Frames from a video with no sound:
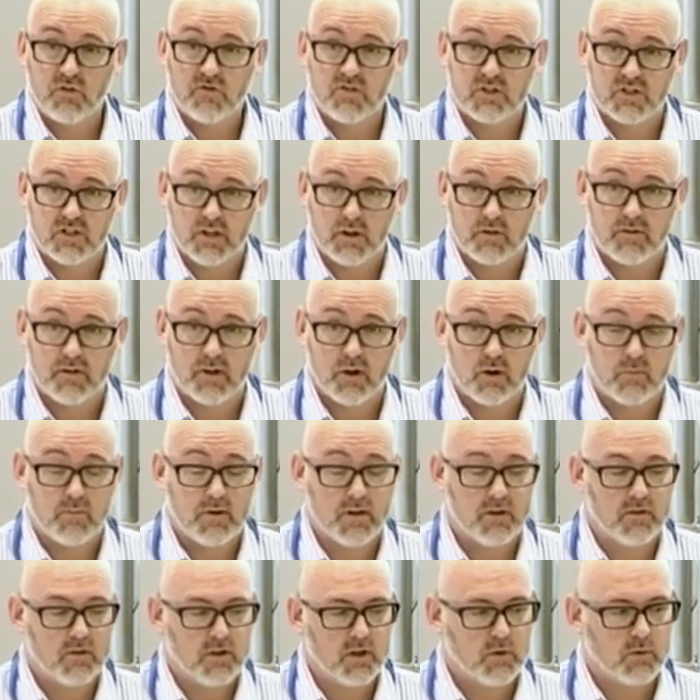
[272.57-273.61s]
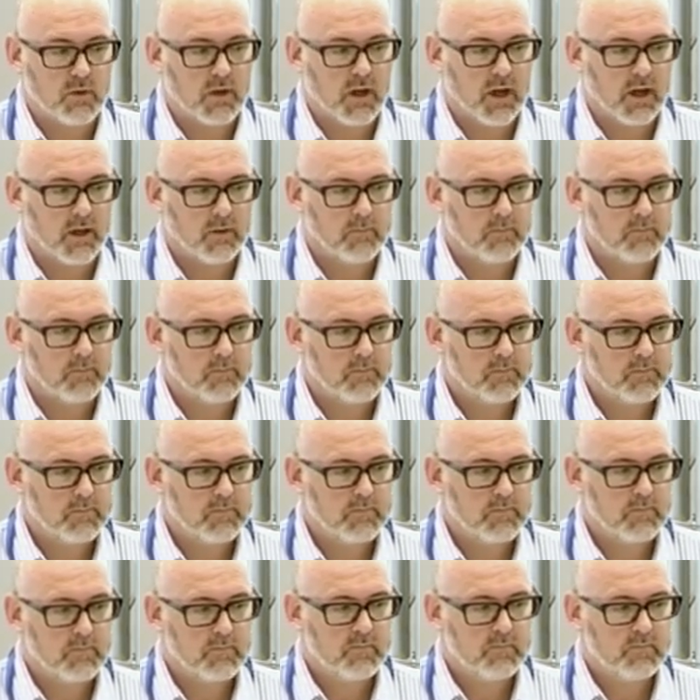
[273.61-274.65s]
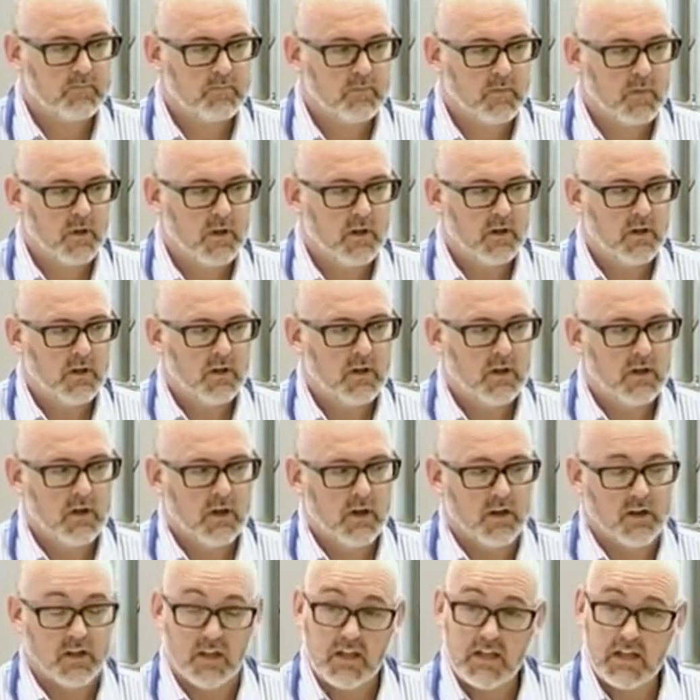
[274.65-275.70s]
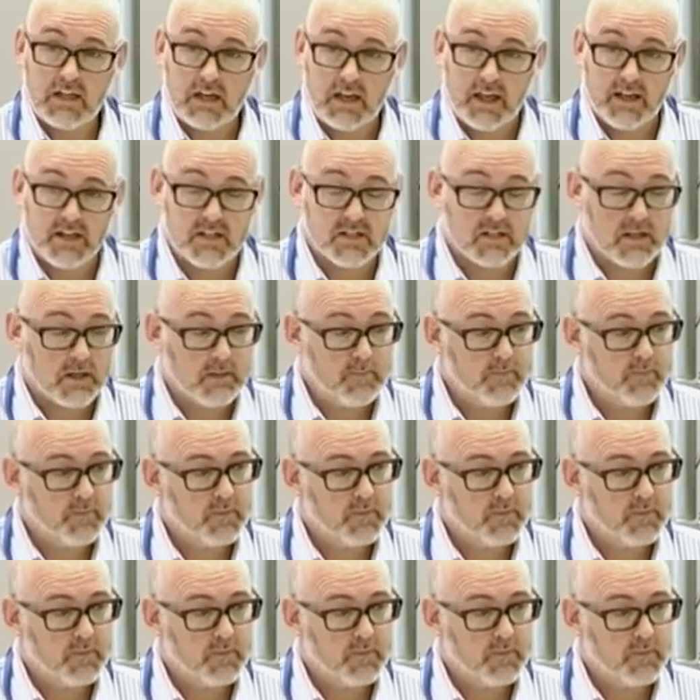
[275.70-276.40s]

physiotherapy in the UK. And a year later,